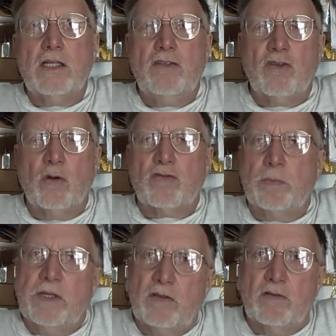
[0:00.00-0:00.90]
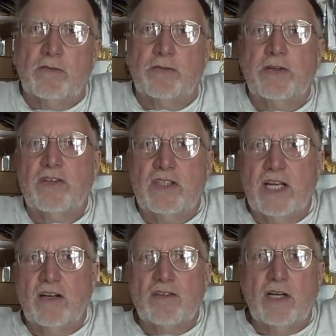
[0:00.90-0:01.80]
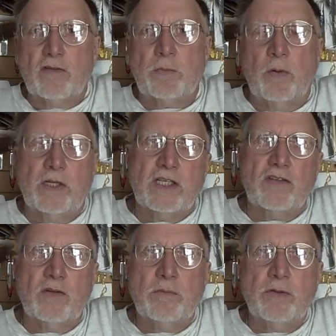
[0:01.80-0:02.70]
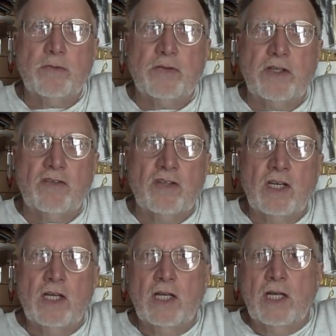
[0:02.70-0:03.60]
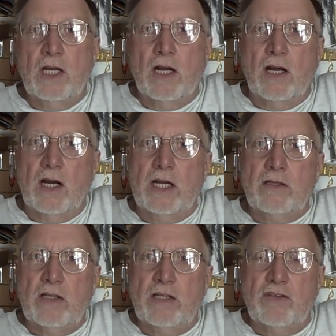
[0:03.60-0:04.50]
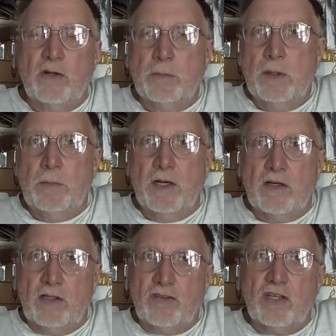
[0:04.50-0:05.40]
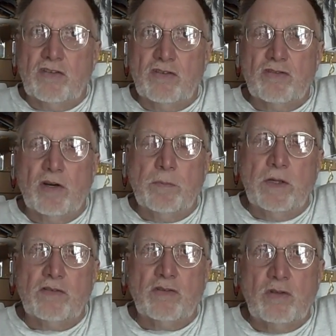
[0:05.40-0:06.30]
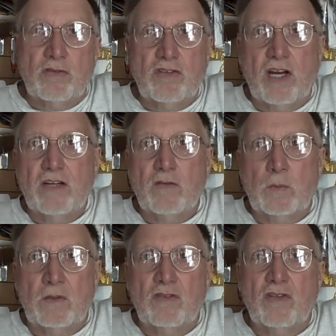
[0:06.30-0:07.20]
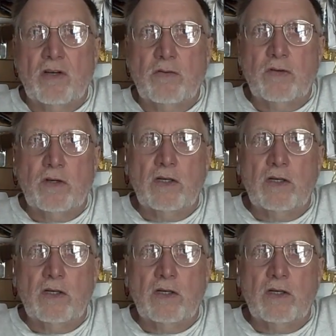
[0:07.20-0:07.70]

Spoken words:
he's also been fishing down at Wells Point, catching bluefish, and telling me about guys catching striped bass alongside of him and stuff.